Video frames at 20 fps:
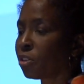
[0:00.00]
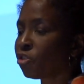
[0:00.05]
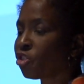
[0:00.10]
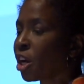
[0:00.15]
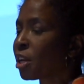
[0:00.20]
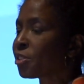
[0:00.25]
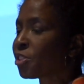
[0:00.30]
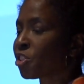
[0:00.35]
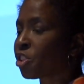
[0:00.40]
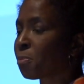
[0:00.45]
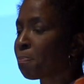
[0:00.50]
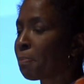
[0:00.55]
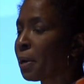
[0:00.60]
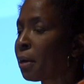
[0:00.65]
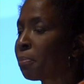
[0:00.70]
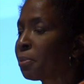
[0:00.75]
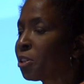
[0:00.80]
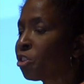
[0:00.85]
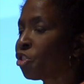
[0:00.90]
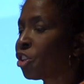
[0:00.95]
Johnson
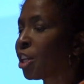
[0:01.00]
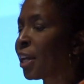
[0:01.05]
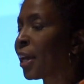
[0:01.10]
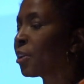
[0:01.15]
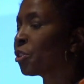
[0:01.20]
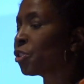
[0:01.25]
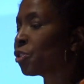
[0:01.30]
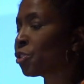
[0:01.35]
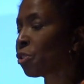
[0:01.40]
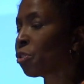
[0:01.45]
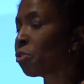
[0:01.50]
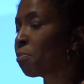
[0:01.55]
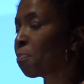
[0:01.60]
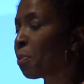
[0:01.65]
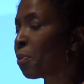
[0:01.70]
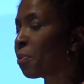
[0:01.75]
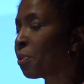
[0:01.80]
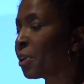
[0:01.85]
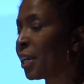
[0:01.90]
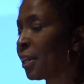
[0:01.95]
Publishing at a certain
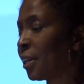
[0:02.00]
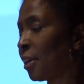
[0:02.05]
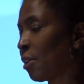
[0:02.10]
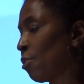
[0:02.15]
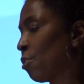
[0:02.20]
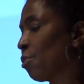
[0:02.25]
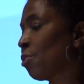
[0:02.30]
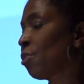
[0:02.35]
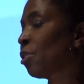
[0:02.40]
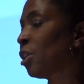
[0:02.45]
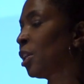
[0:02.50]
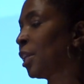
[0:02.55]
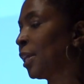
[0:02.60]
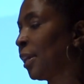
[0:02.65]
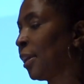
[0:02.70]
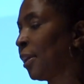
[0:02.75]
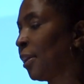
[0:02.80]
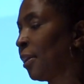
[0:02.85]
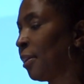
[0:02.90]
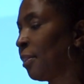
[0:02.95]
point
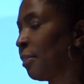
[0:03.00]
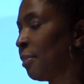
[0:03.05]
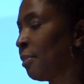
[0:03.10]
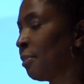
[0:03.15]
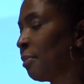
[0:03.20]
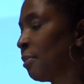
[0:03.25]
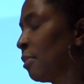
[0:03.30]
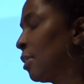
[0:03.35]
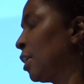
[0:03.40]
early in,